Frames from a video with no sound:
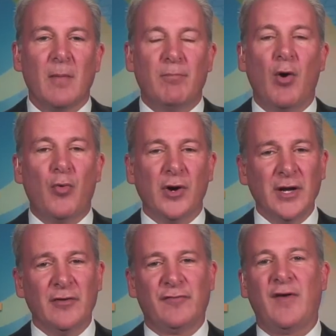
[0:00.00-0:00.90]
But we're
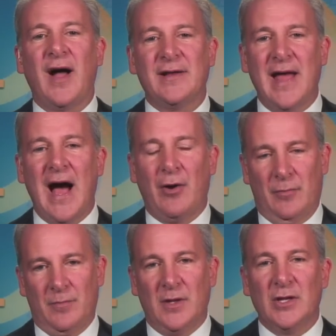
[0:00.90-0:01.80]
going to find out
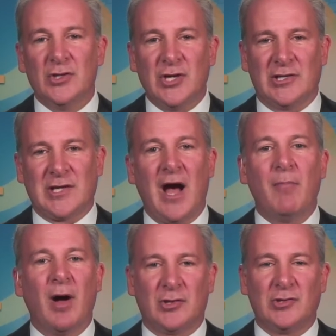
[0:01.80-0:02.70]
just how
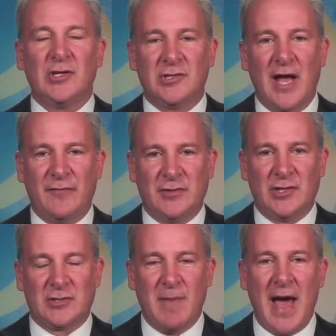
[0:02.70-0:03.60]
much these
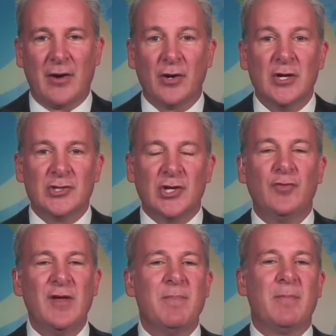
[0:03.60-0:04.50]
deficits matter. See,
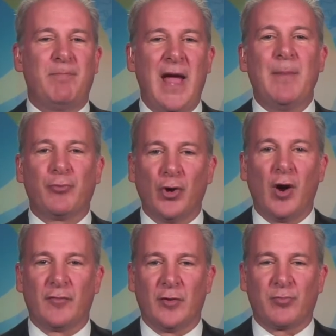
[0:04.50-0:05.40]
we've been papering
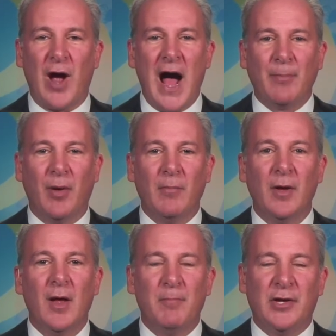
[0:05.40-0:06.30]
over the problem
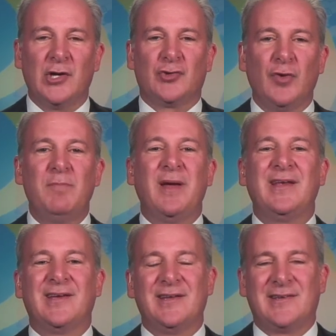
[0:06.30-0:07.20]
because we've been
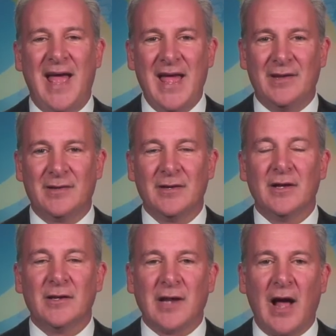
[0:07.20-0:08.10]
content
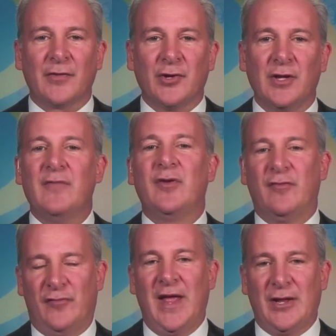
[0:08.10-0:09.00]
to, to live in a
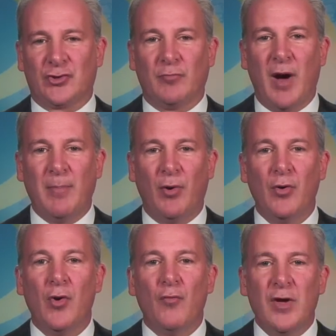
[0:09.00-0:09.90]
financial bubble.
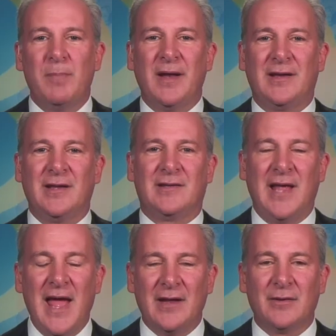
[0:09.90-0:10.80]
We've been
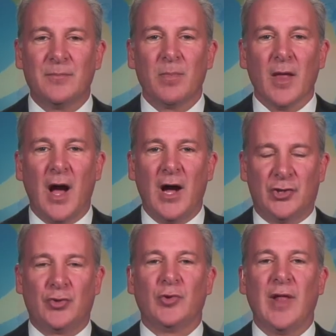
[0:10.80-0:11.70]
content uh,
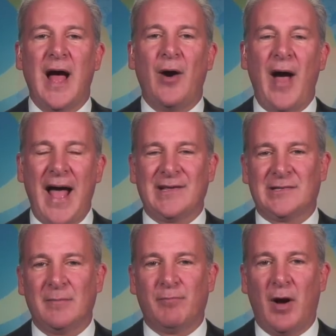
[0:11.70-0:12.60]
to allow
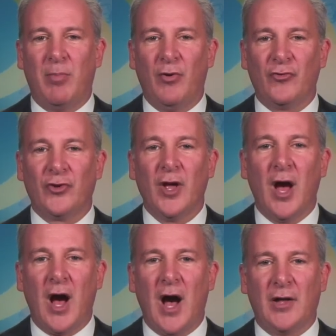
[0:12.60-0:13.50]
asset bubbles
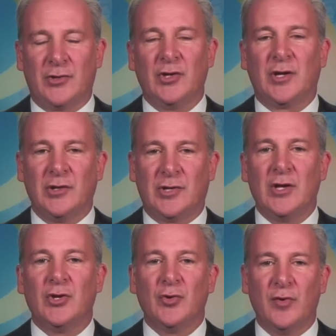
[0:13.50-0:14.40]
uh, to
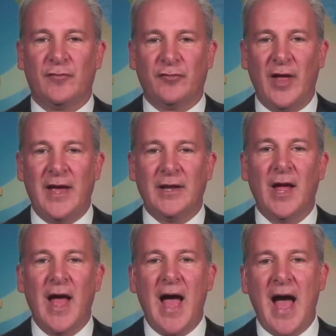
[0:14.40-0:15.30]
continue to inflate
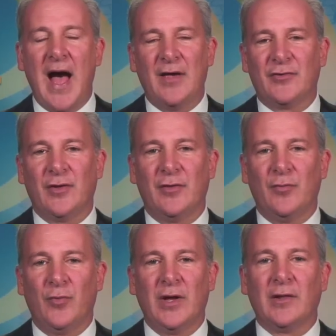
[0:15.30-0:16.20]
as the,
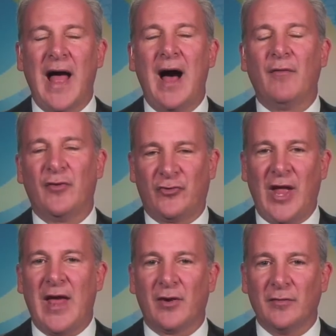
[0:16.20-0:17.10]
we allow the
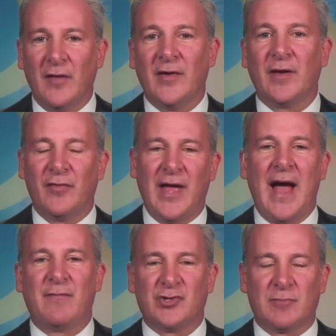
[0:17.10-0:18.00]
standard of living of the
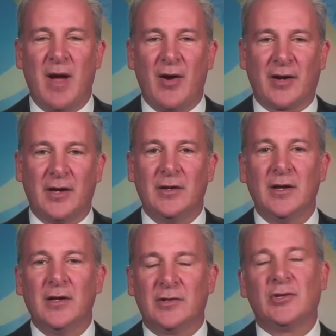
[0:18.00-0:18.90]
average American
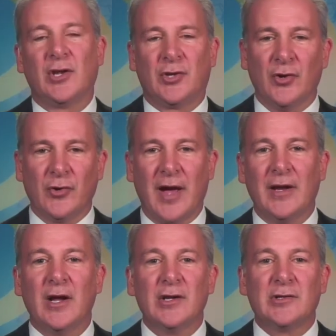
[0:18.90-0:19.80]
to
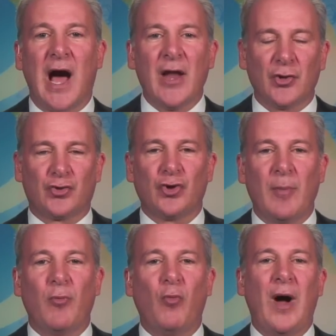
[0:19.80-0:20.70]
deteriorate. Donald
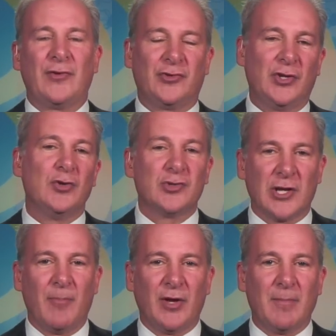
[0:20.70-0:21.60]
Trump wants to do
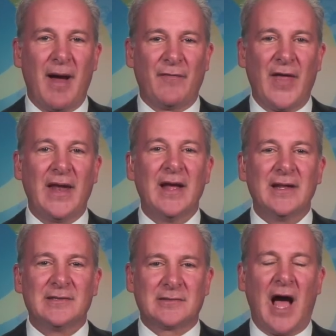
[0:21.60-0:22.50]
something about that.
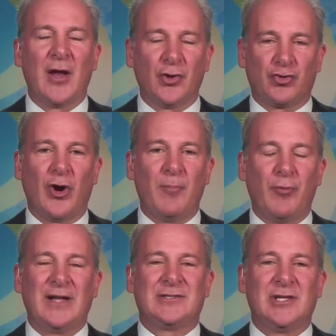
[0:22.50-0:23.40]
Donald Trump
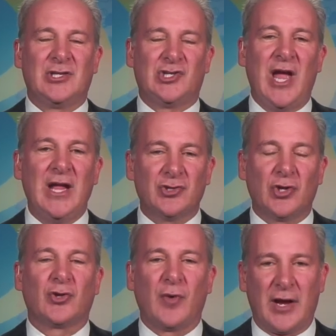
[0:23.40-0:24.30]
wants to change
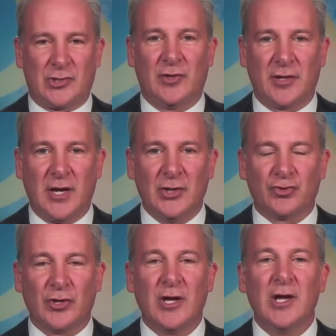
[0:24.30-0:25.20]
the direction of the
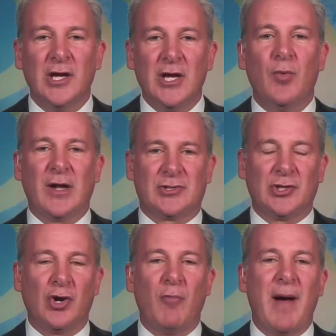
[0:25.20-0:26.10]
country. He wants
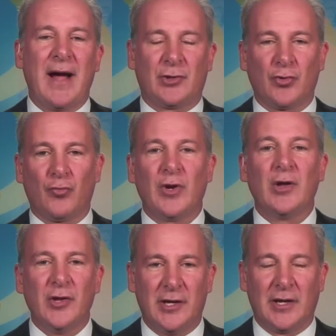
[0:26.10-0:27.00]
to go back to
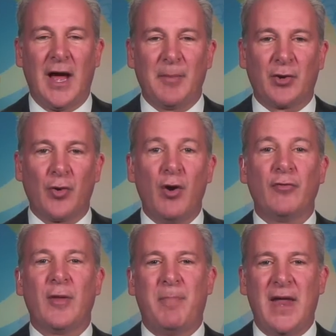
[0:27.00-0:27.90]
real economic
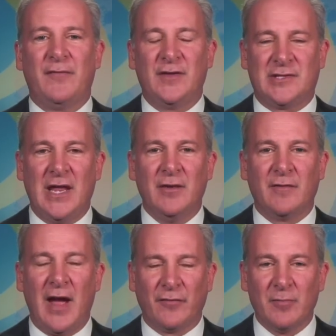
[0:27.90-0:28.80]
growth that benefits
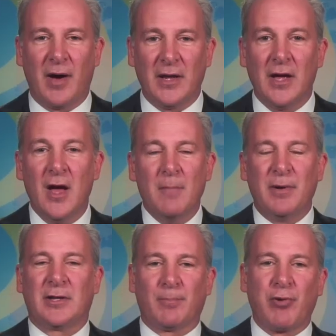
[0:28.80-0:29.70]
everybody.
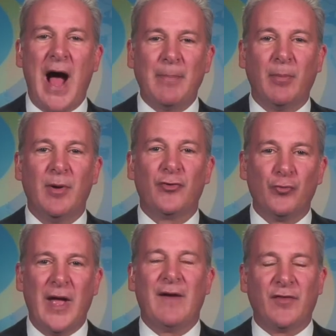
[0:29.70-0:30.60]
But the problem is
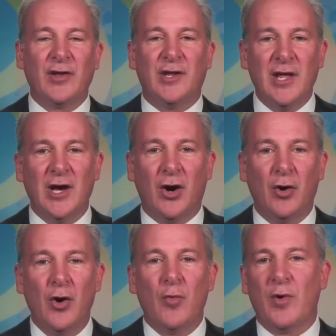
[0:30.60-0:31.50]
we have to
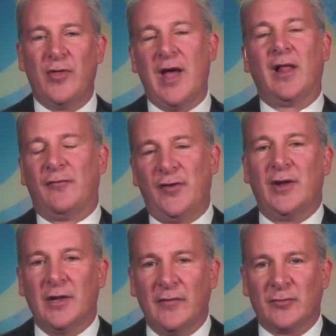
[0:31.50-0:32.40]
deal with the elephant in
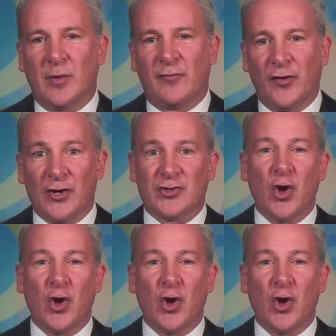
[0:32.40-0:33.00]
the living room first.